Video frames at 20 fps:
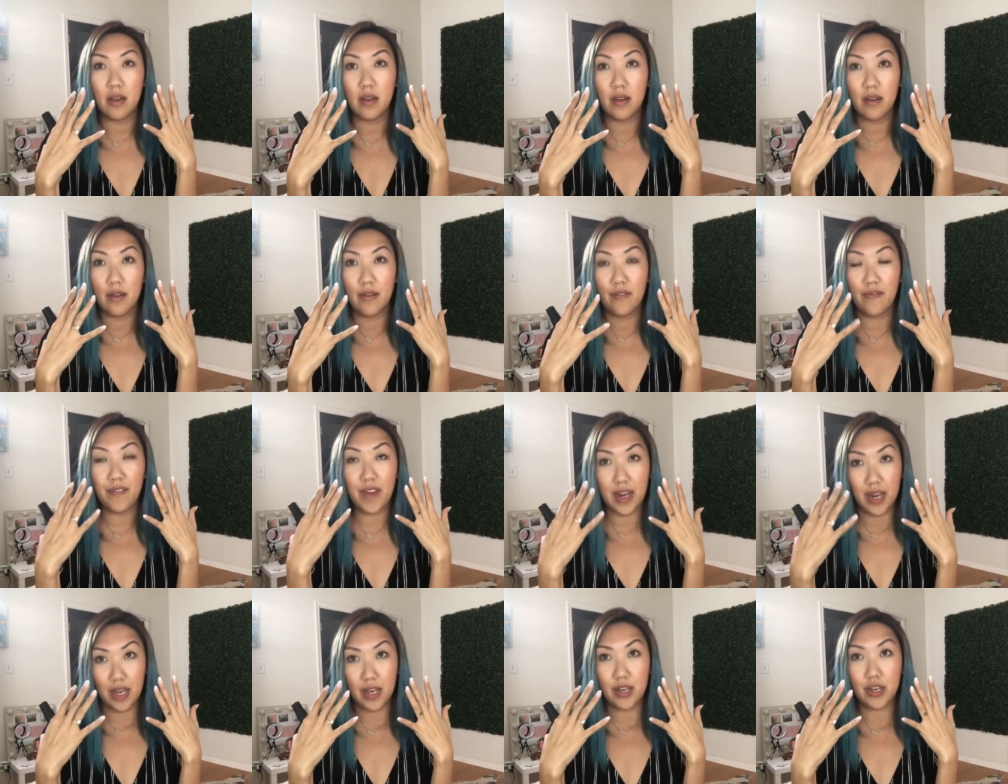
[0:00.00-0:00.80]

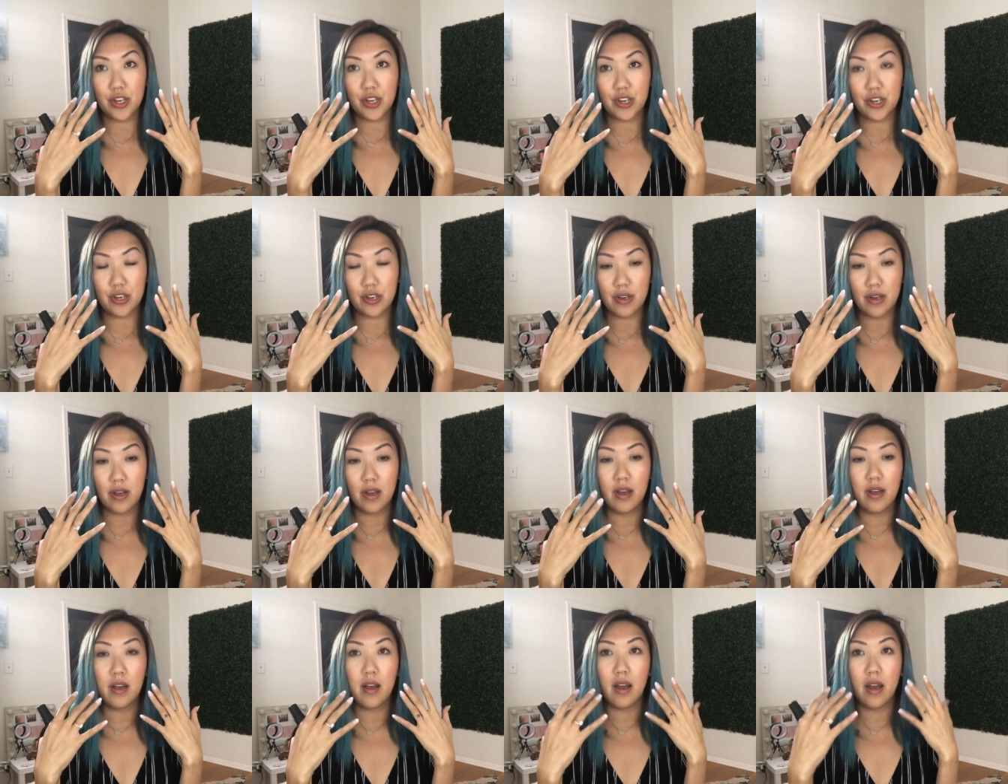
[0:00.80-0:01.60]
finish.
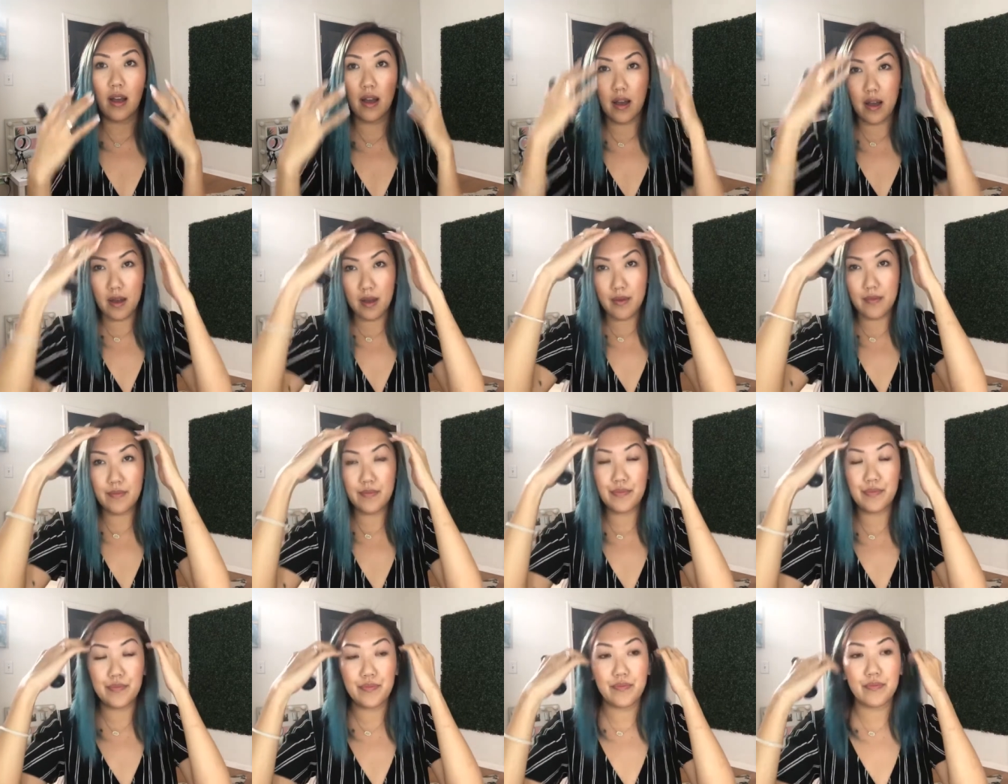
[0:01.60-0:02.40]

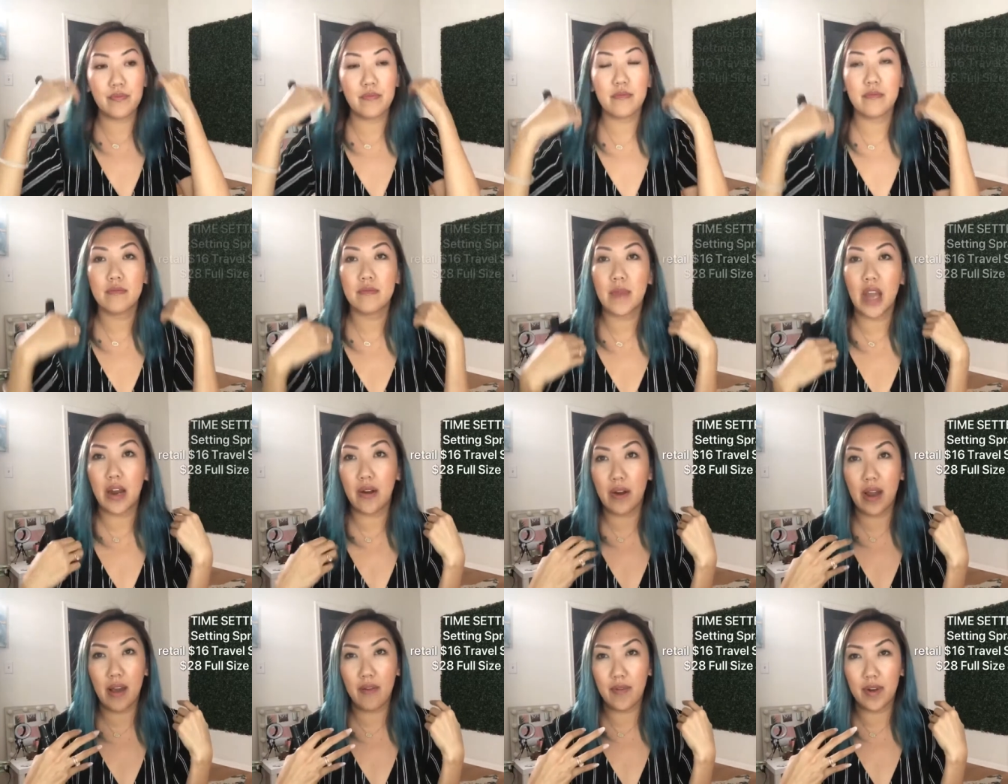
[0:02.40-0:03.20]
Um, I
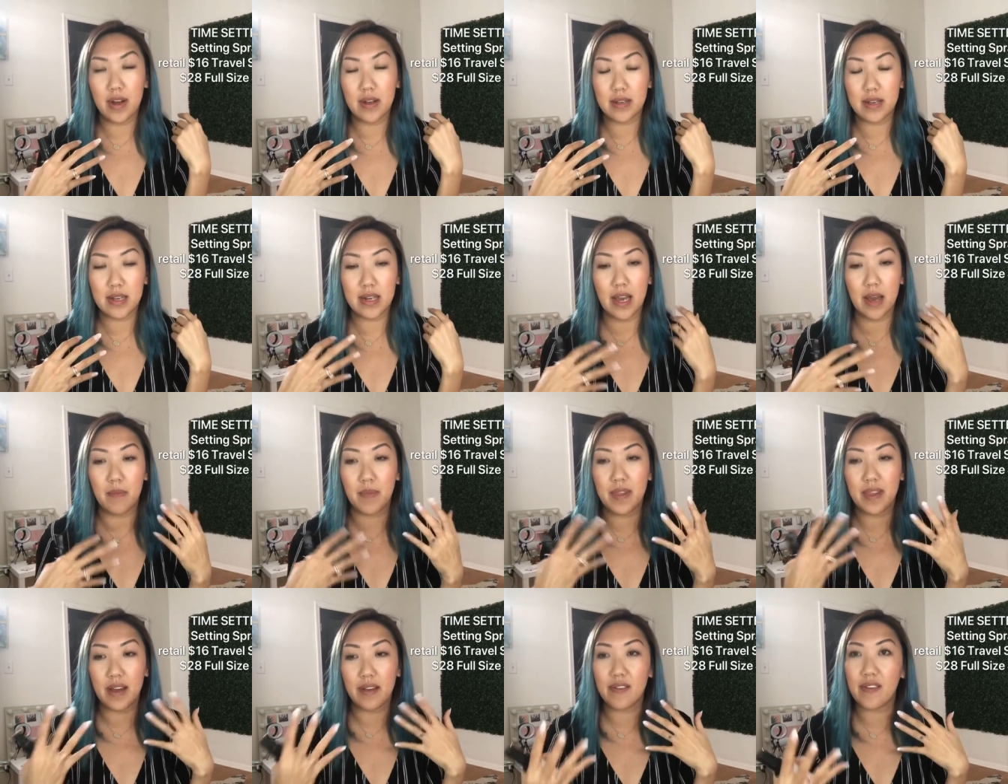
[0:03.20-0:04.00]
don't have it on today,
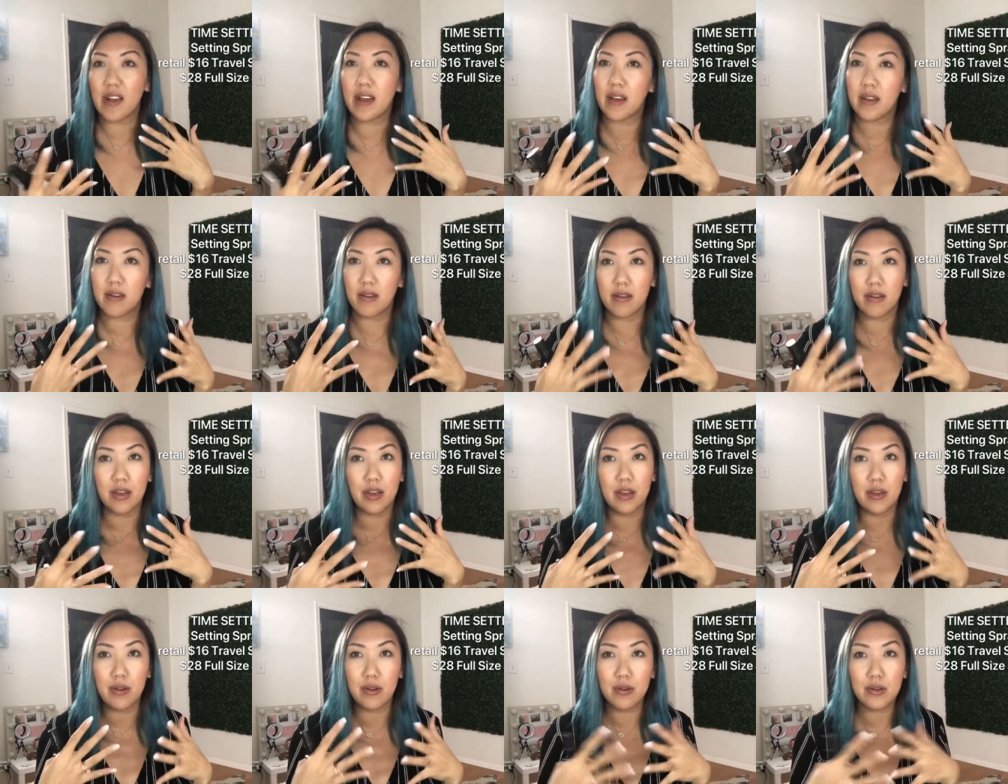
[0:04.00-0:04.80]
but that's like
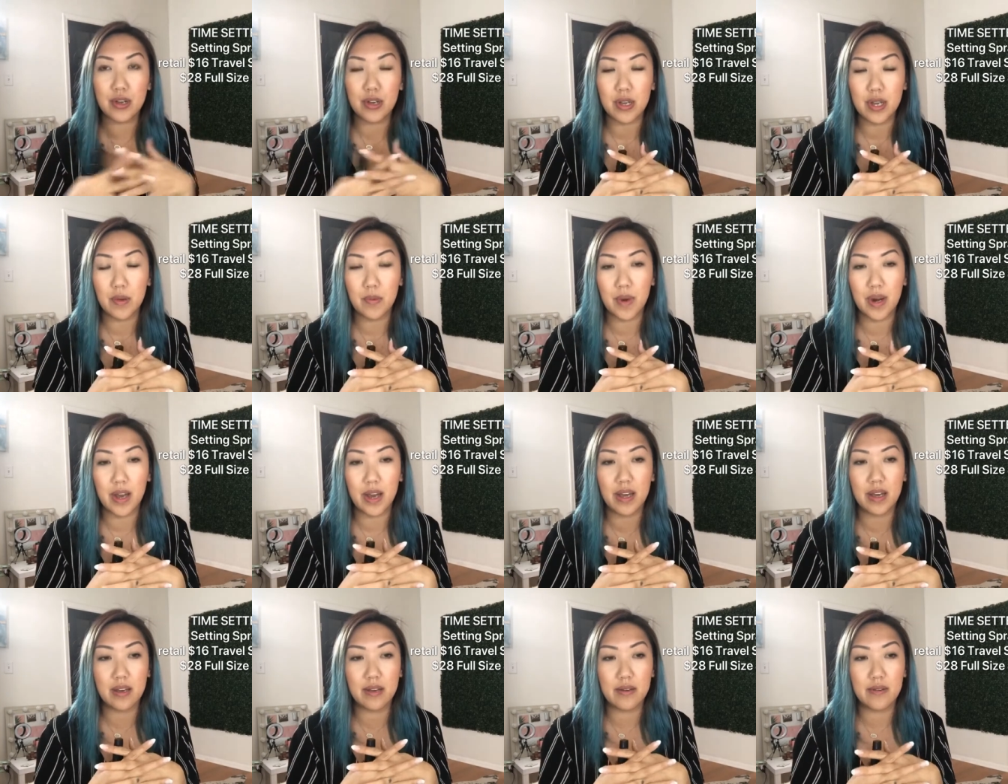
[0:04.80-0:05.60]
usually what I
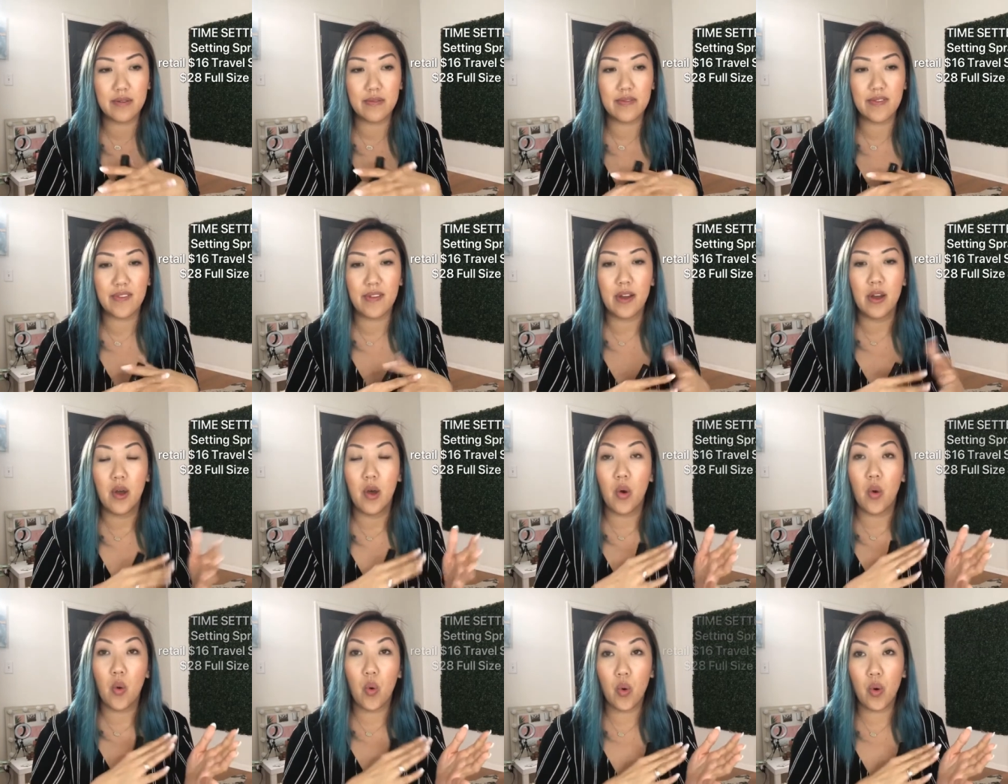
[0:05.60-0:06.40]
use.
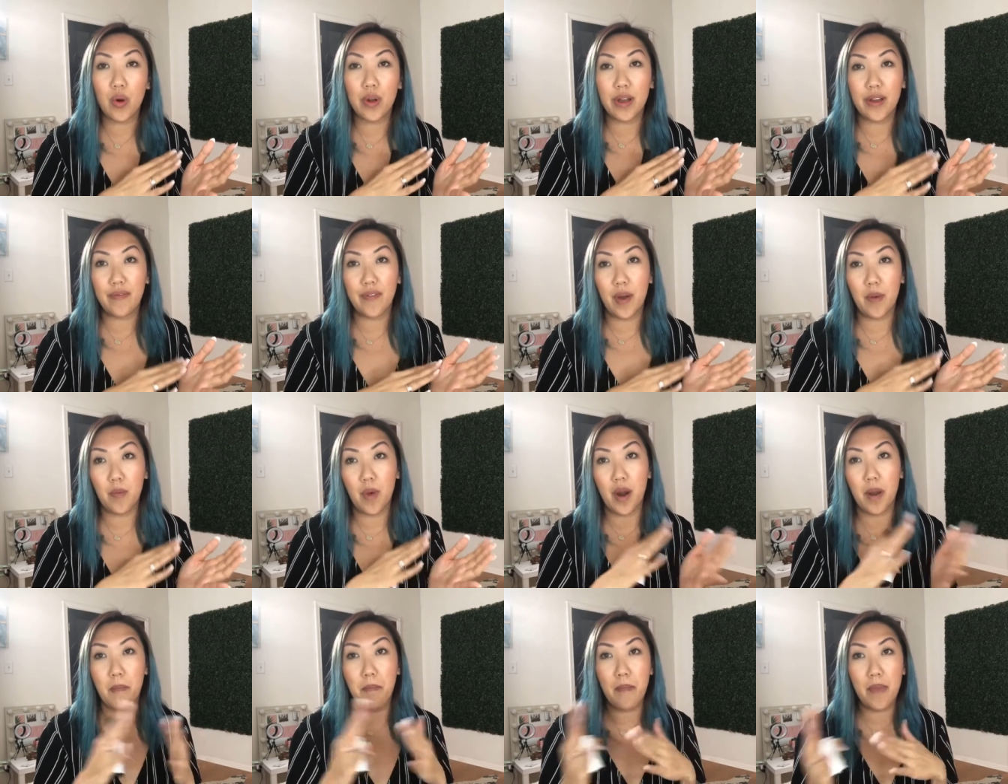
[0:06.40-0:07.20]
Or if I
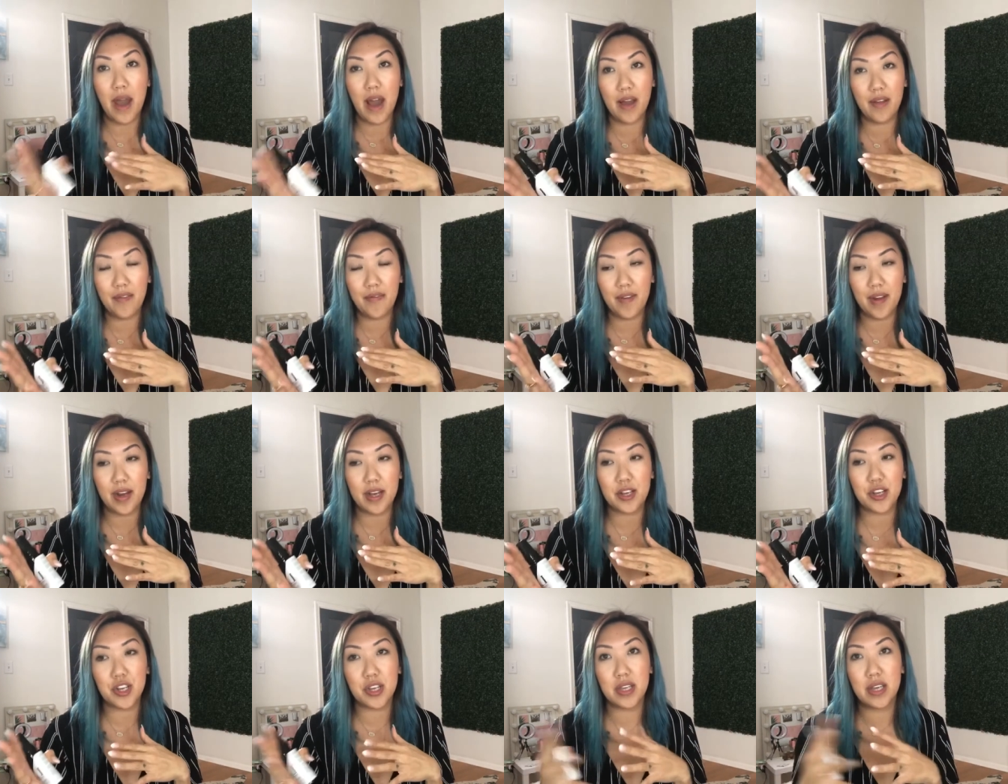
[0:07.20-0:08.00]
want a matte
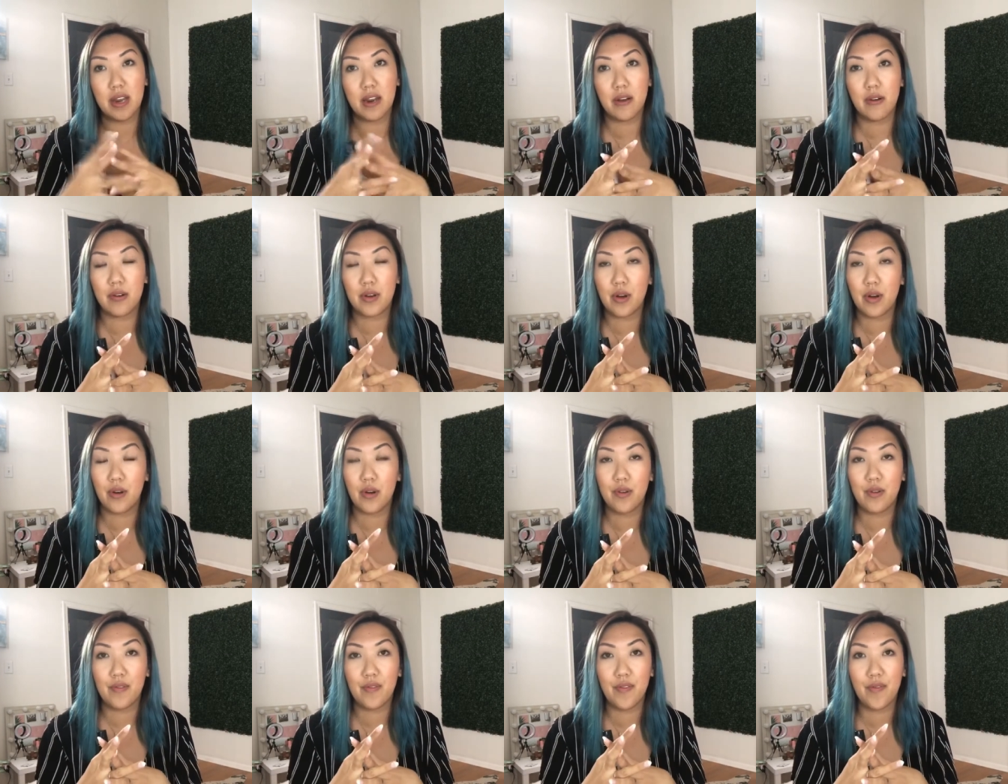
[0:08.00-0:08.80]
finish, then I'll
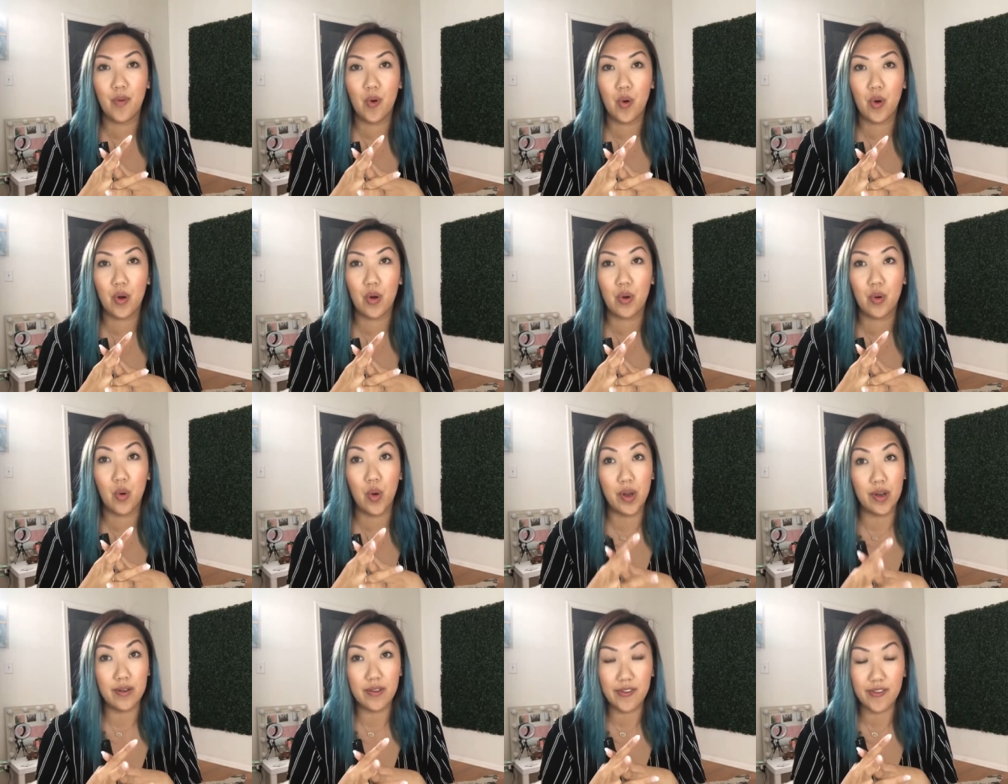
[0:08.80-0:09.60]
go for
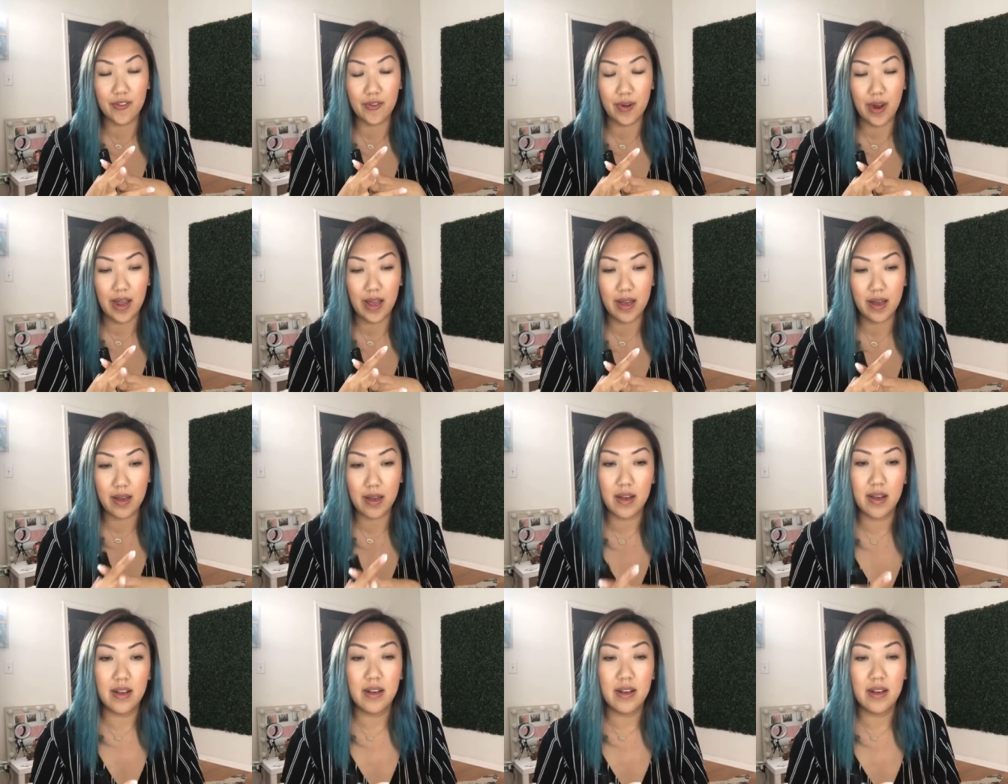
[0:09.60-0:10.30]
Oil Strike.